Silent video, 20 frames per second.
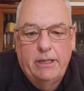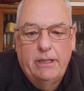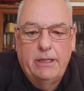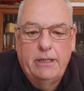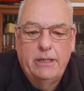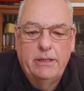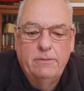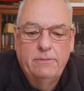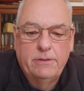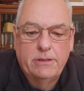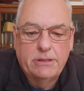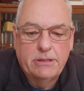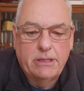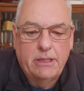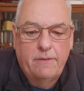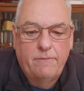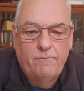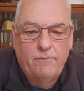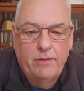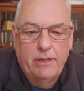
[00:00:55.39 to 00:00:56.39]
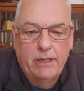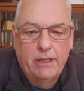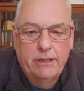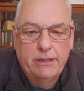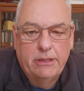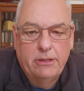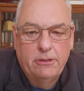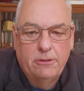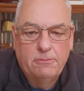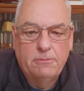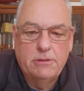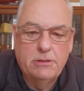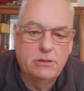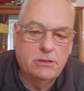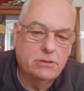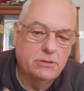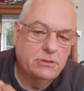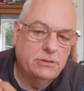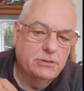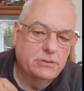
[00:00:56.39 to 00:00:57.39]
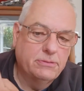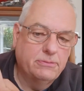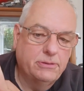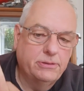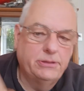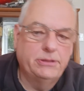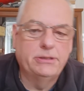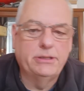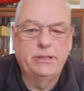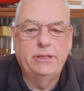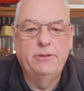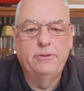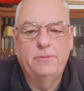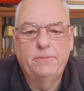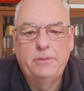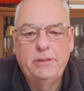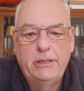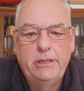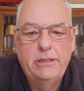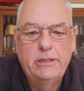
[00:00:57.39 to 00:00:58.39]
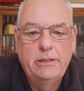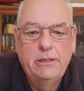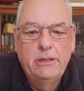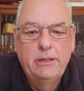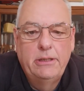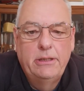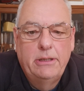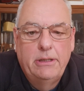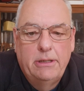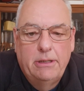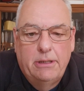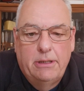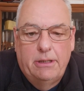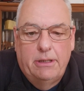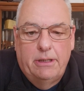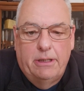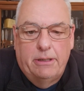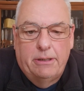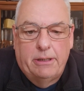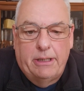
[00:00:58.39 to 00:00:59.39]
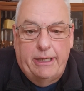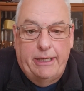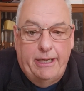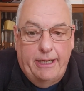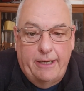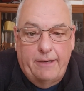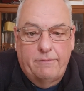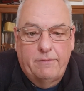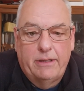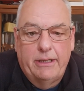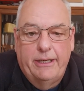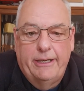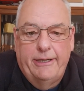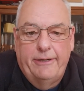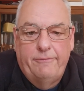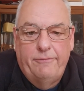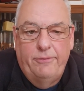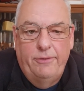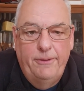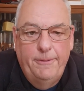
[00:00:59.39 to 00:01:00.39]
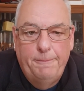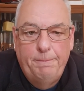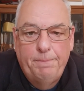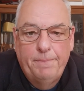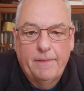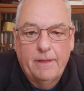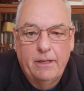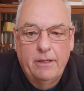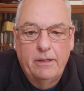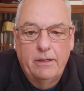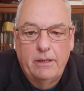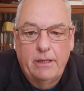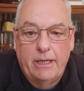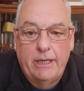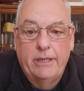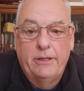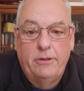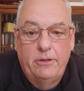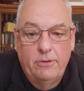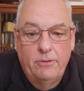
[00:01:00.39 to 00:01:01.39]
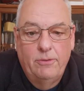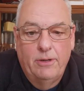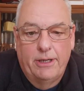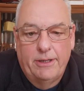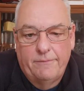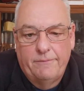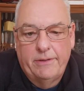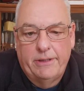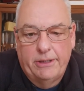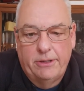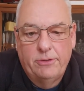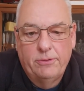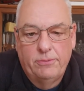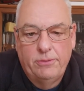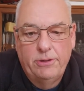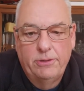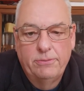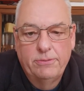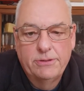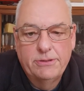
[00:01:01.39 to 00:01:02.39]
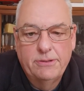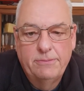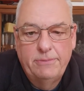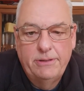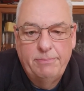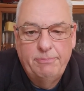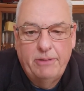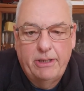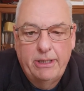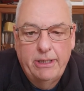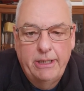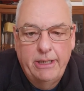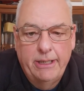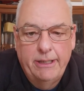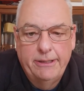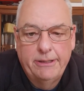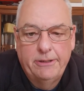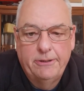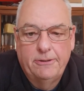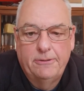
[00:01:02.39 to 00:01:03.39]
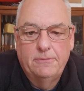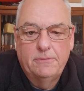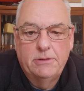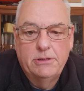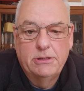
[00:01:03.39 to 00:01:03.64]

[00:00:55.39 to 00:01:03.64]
I understand for helicopters, such as the one you see up here, they have to have, and do have, and I do use them in my helicopters,